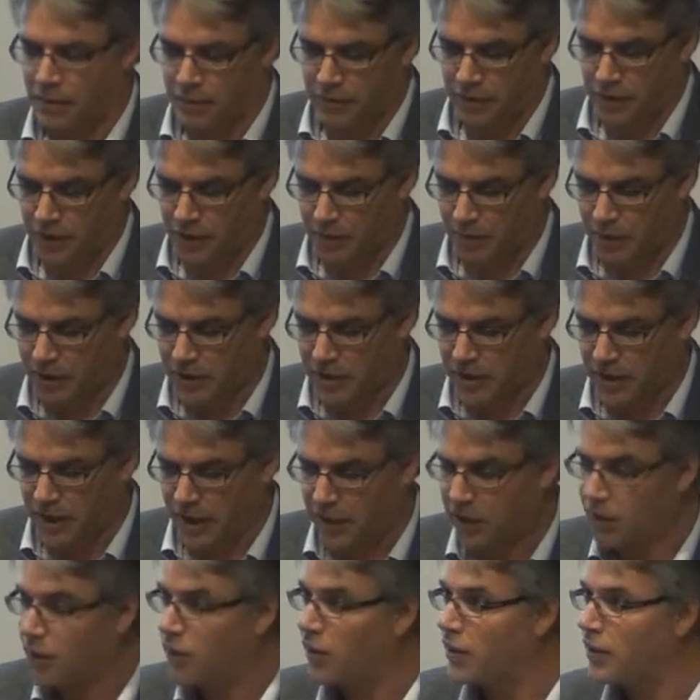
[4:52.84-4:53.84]
very much an
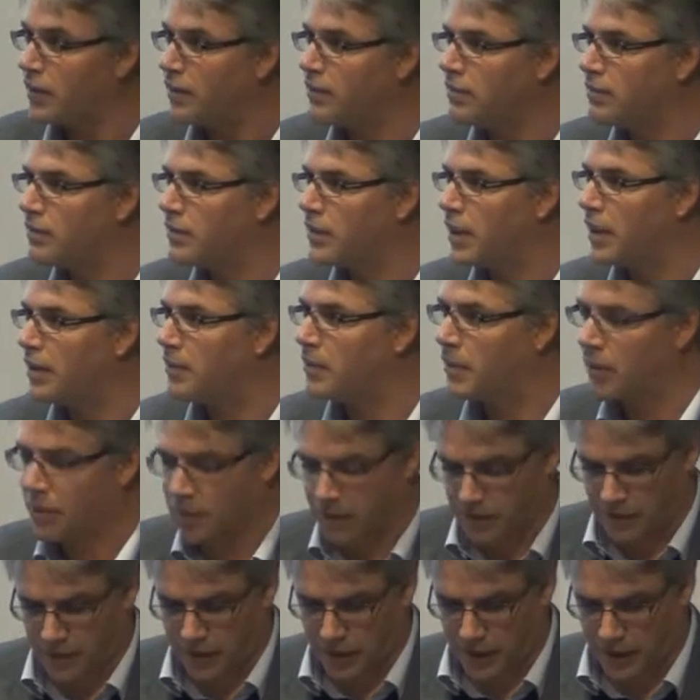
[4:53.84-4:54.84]
Enercon type
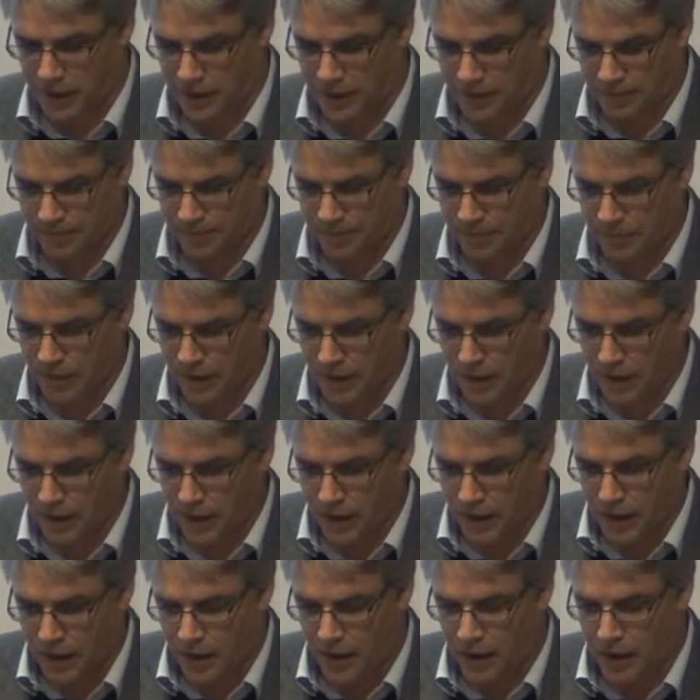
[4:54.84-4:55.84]
model if you like.
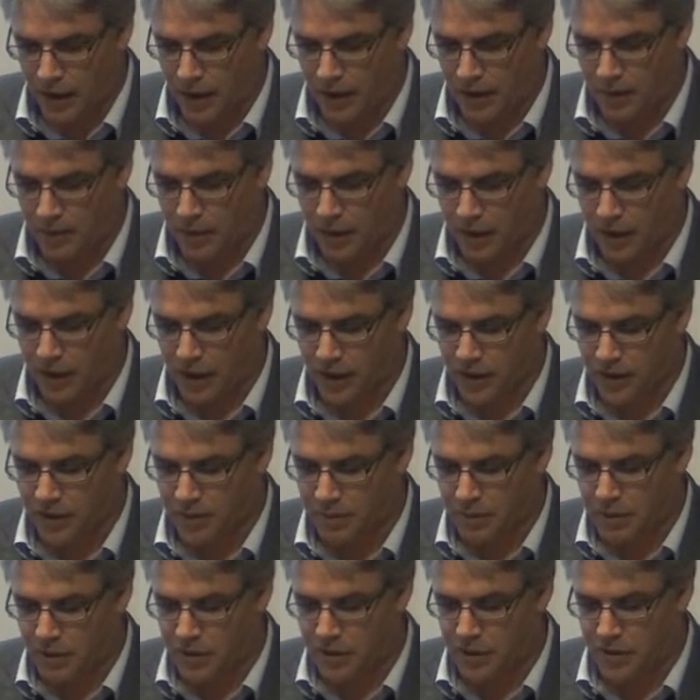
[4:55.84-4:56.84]
Our
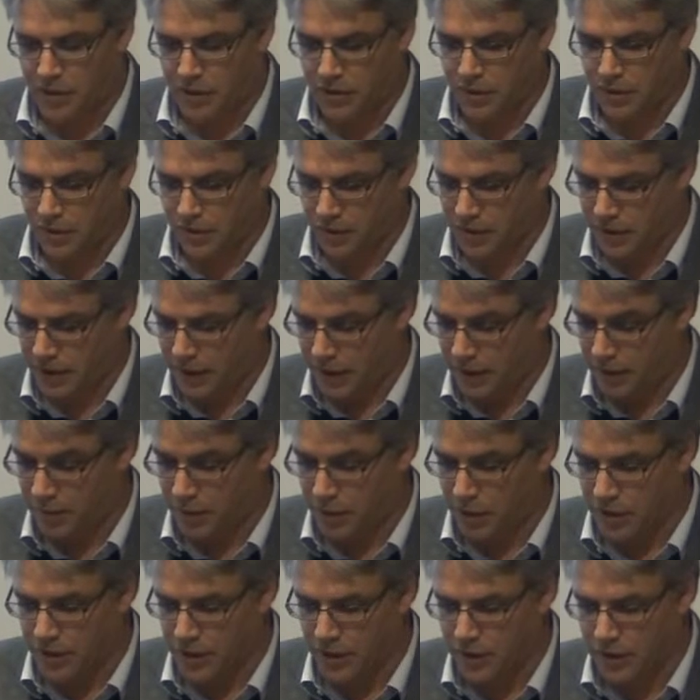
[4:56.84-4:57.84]
customers, or the end
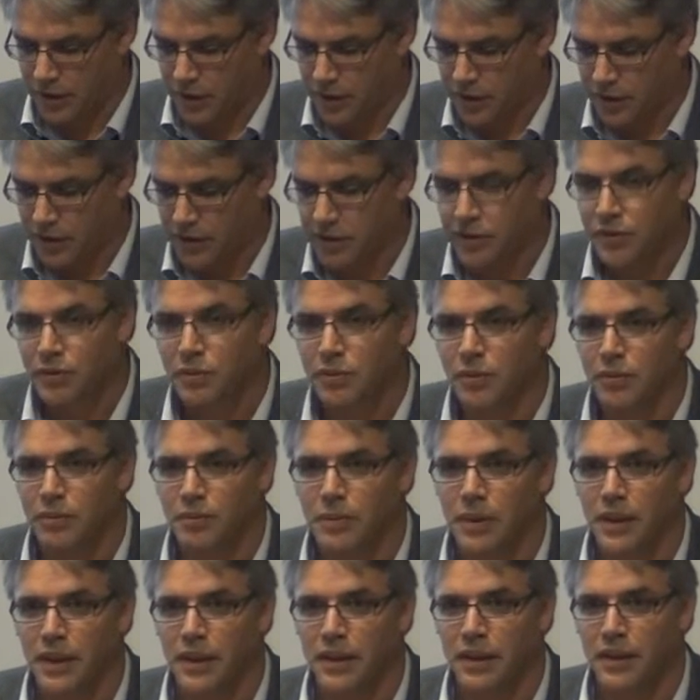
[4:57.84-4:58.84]
project owners, will
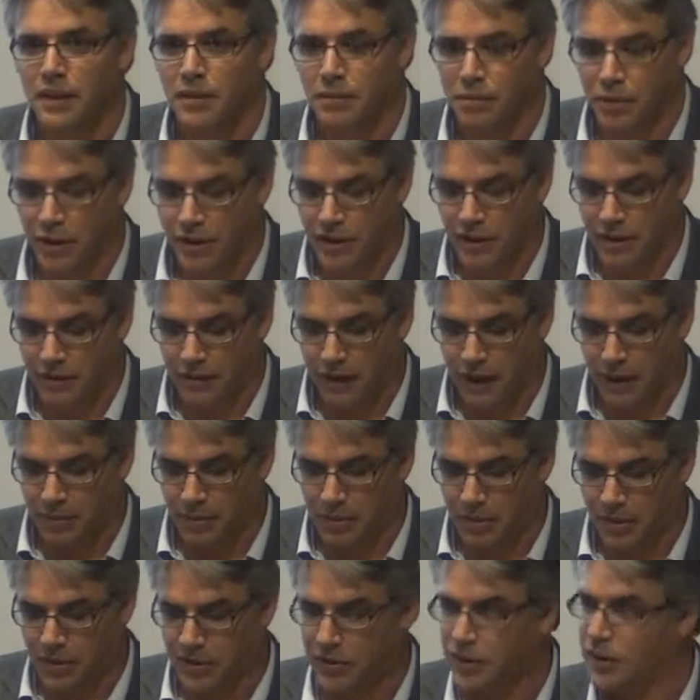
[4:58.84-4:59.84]
be project
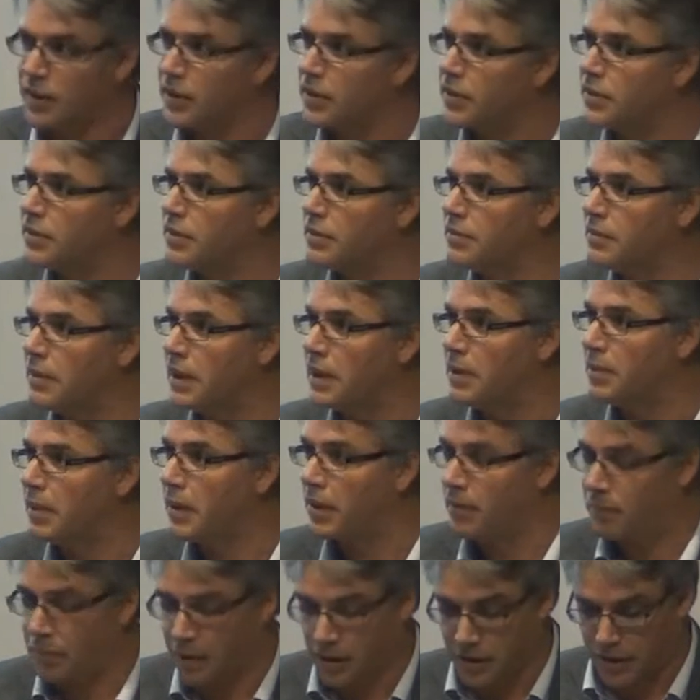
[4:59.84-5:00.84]
developers, so there's
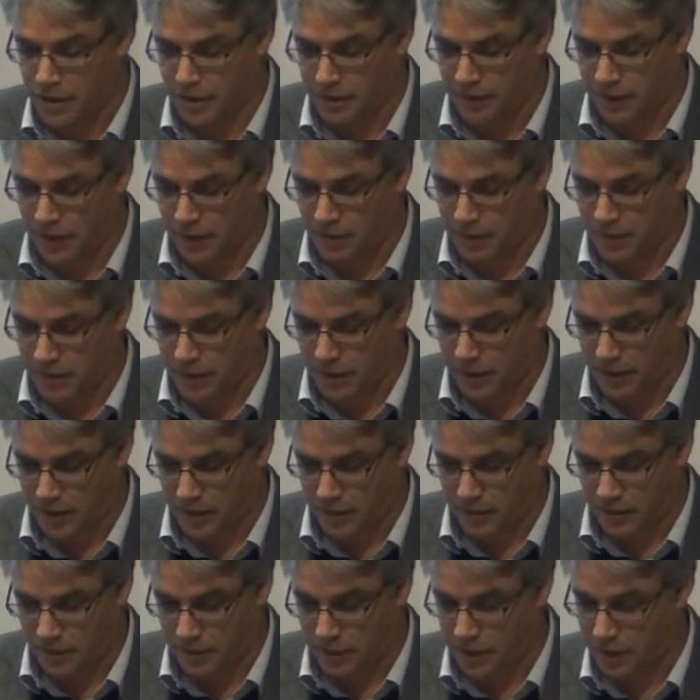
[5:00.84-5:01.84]
independent project developers out
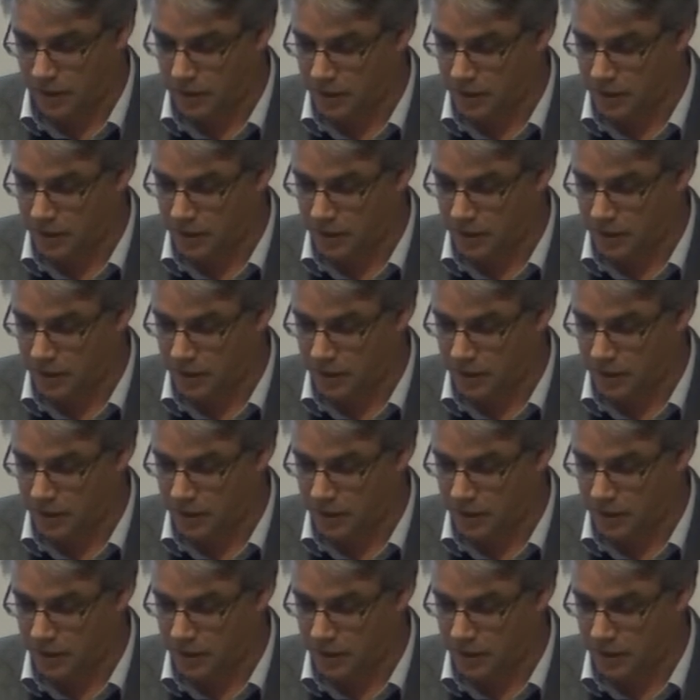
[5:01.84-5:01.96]
there, very